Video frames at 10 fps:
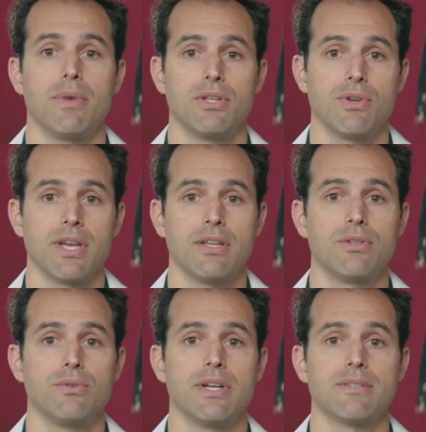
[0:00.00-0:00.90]
But you can
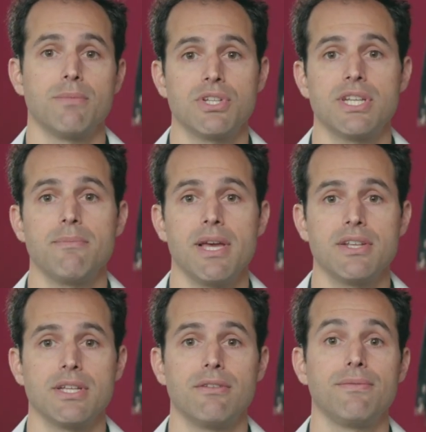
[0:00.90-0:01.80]
do as much
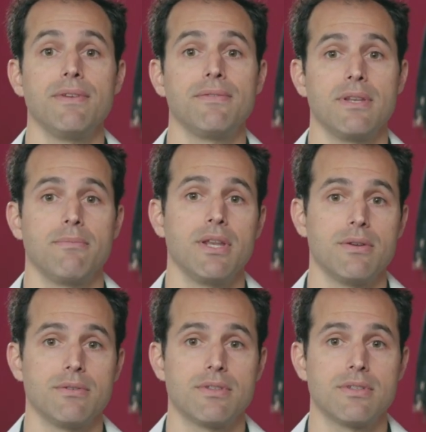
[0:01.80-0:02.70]
damage in 15
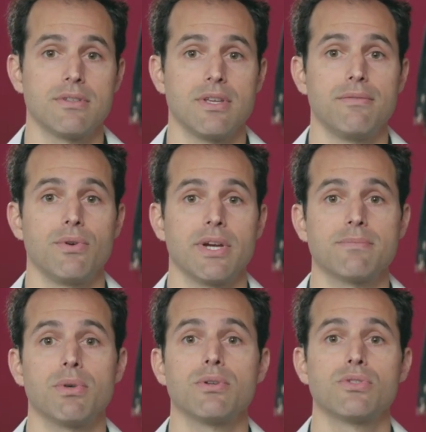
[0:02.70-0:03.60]
minutes if you're
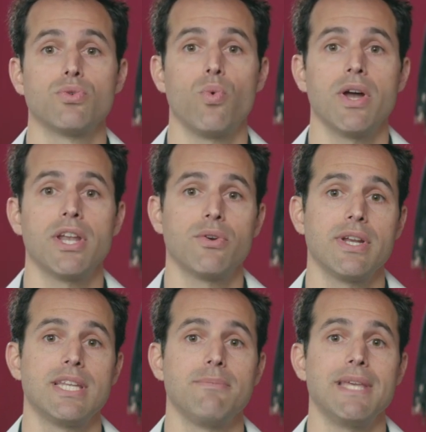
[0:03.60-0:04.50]
exposed to
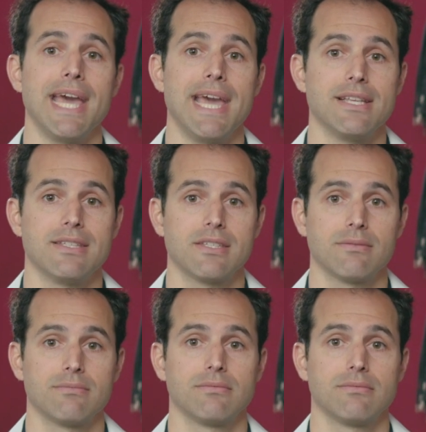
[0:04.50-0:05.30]
100 dBAs.